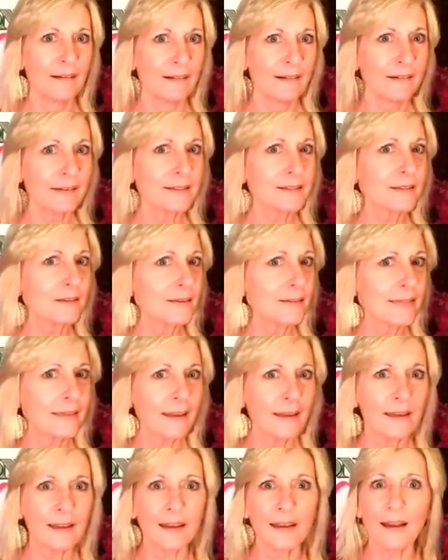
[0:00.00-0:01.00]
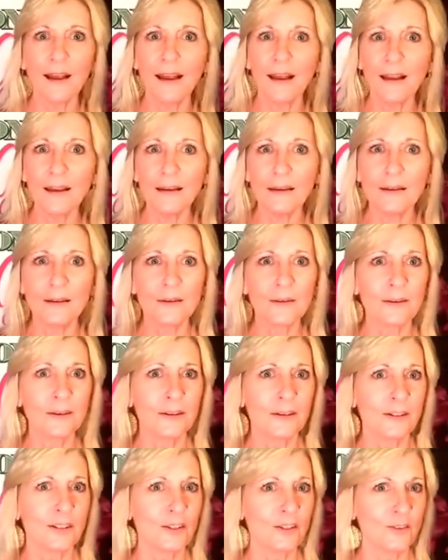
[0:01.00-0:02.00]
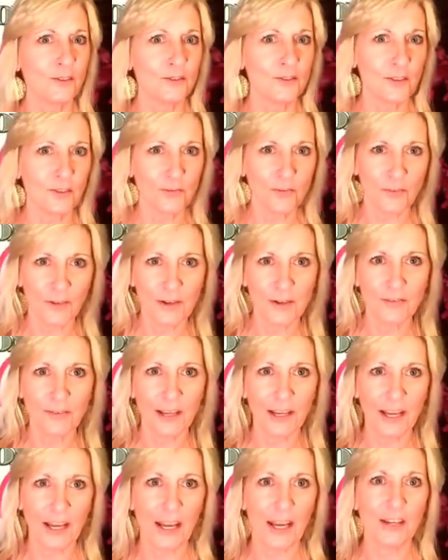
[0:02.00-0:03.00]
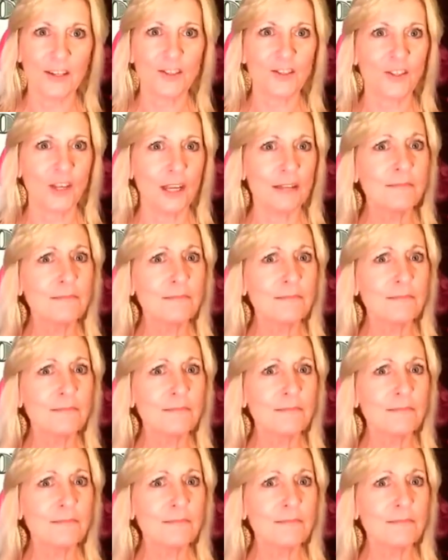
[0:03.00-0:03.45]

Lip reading: Because they're thinking, I could use a free vacation,